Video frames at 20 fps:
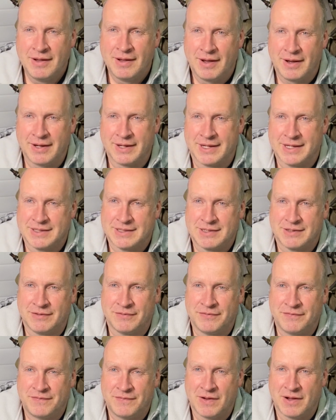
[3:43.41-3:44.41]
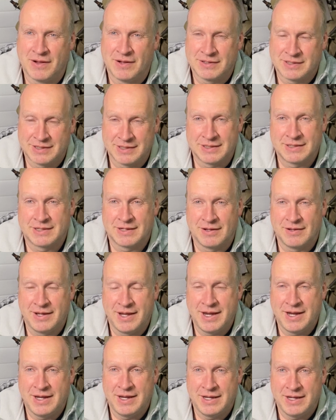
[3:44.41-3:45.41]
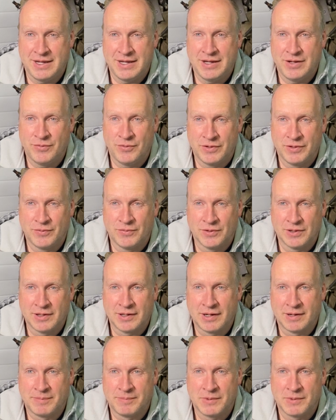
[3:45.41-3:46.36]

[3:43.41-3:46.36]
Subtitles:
I guess a 6L80E would work,